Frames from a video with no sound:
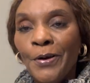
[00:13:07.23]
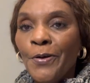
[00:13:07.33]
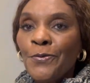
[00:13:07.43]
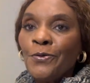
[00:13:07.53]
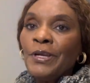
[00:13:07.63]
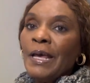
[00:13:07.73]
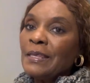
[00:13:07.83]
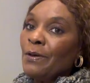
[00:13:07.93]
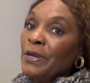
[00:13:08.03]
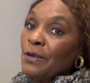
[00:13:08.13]
So the next
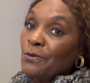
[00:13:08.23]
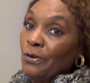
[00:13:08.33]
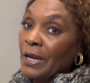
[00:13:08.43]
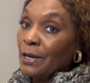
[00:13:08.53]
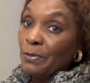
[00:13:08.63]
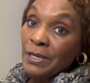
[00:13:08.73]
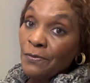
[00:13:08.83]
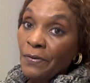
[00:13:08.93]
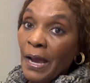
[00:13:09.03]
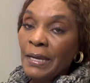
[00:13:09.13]
thing, when they saw that they were
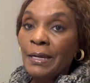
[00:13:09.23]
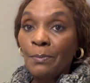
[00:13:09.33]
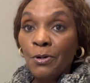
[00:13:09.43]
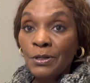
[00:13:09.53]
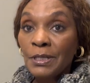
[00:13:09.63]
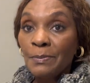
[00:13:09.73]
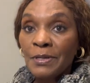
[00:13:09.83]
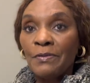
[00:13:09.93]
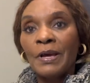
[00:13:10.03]
divided amongst themselves,